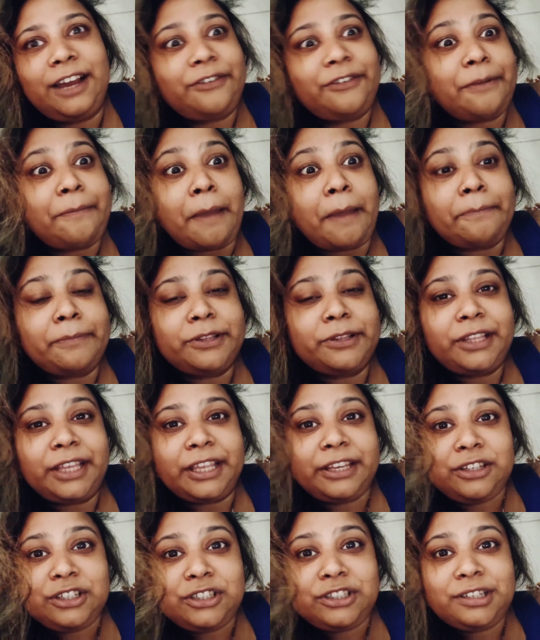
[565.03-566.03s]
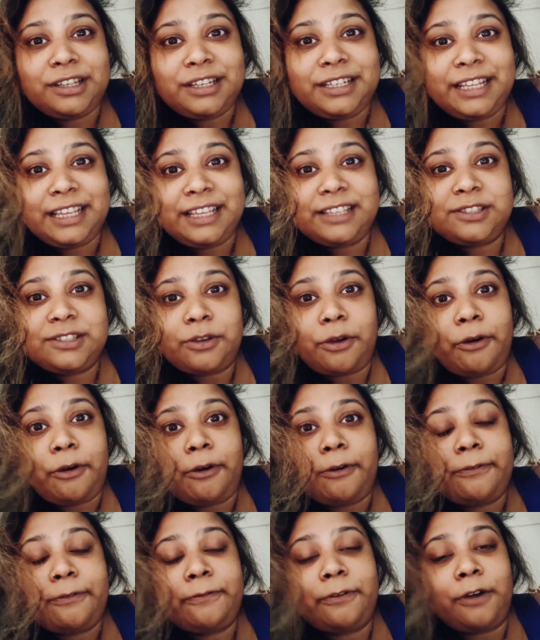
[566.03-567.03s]
remember the initial days
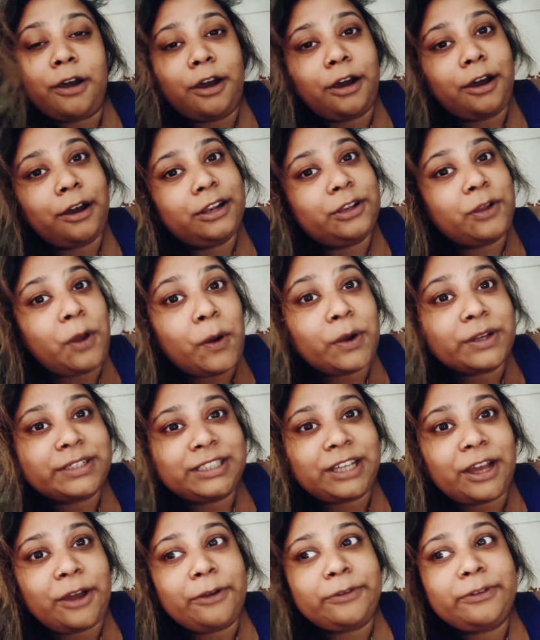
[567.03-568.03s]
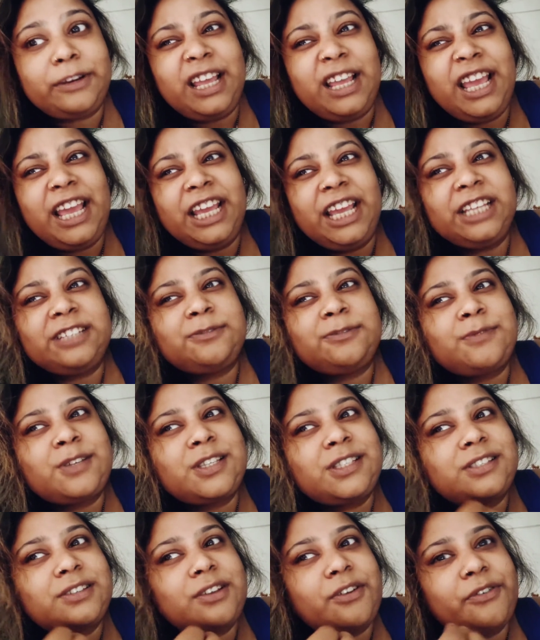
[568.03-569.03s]
of lockdown, it
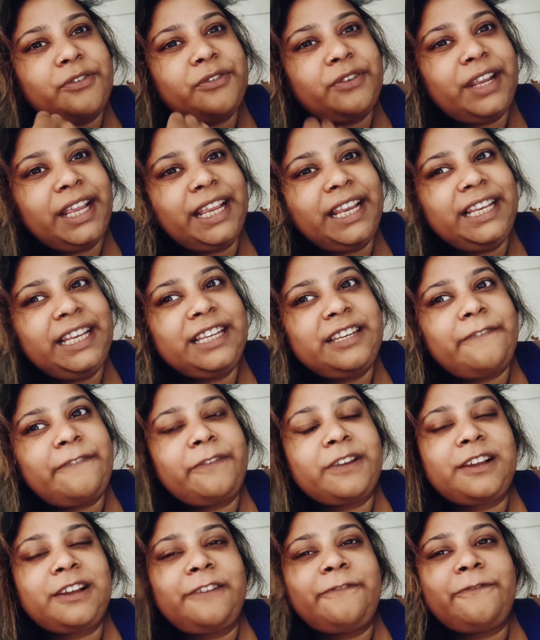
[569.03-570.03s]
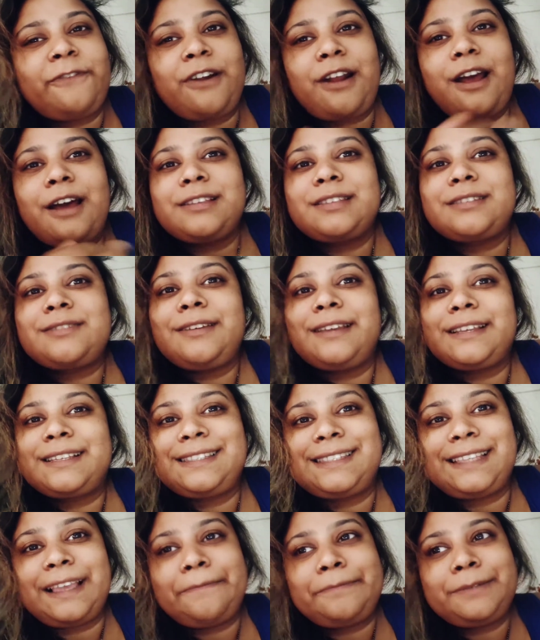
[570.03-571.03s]
was really difficult for us to
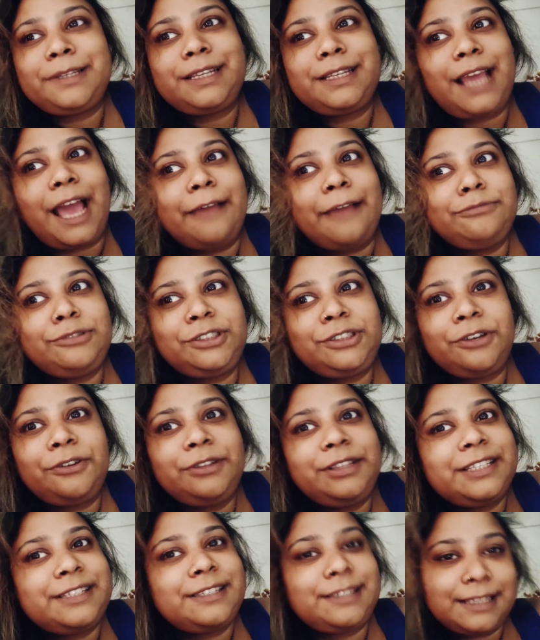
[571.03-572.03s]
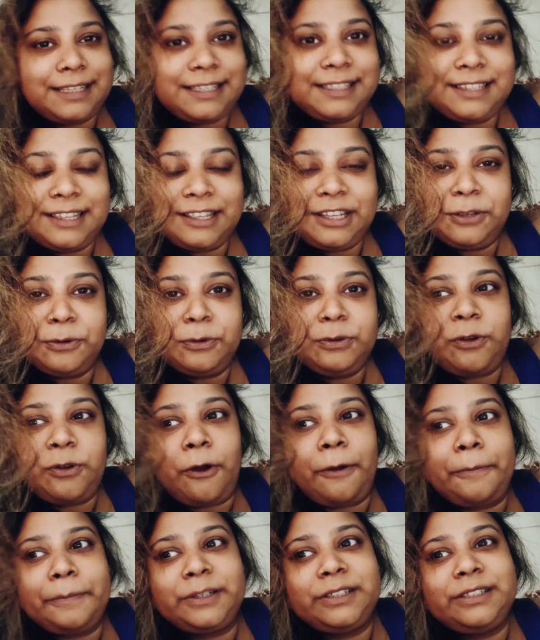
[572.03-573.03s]
accept it. I'm sure this is the new
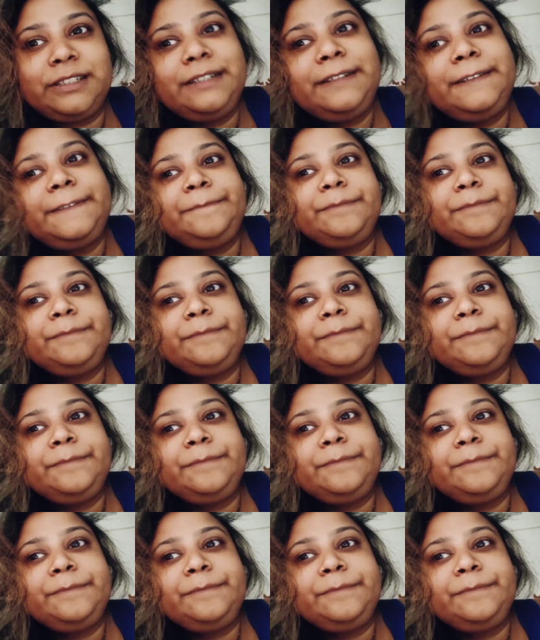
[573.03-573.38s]
normal